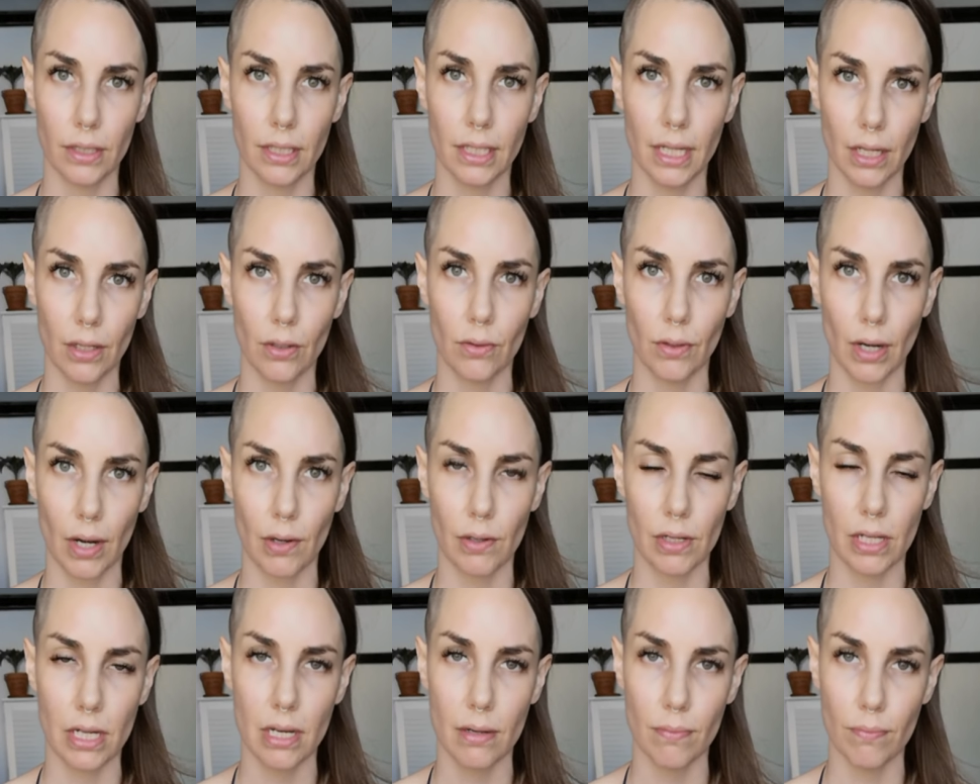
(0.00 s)
Get
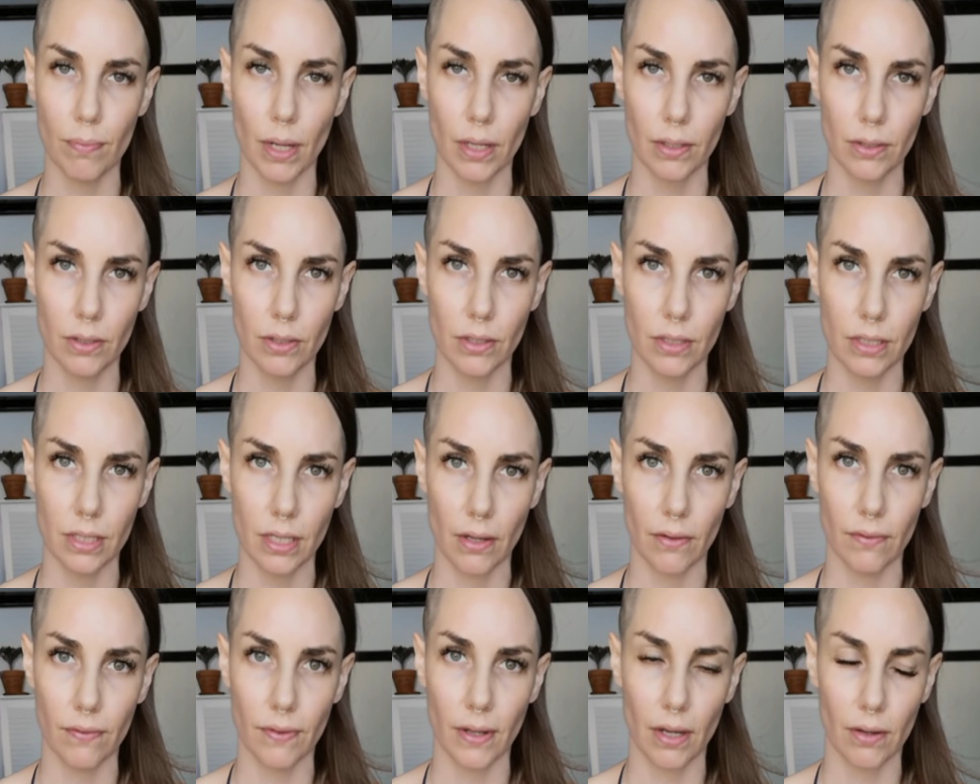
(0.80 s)
grounded and bounce
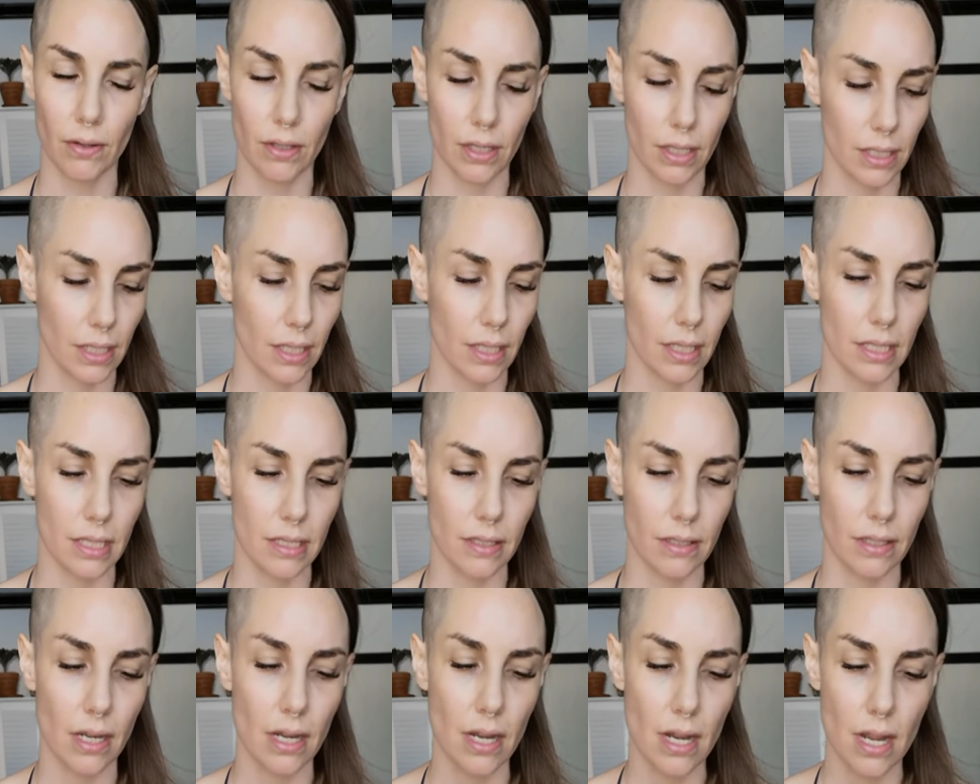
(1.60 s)
yourself out in
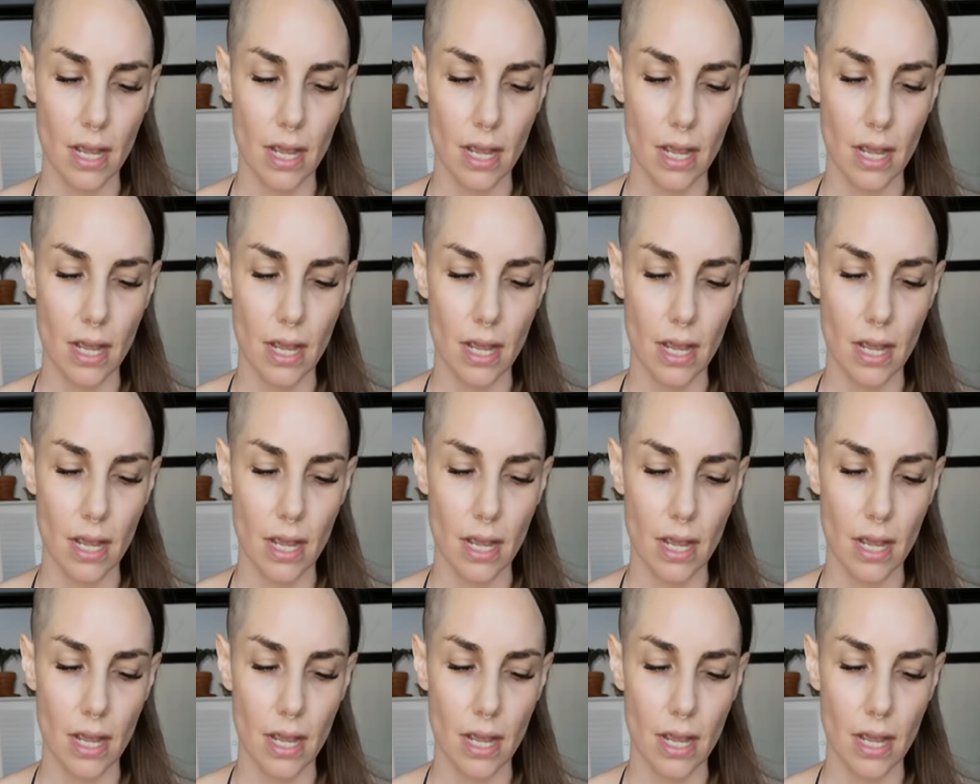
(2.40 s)
this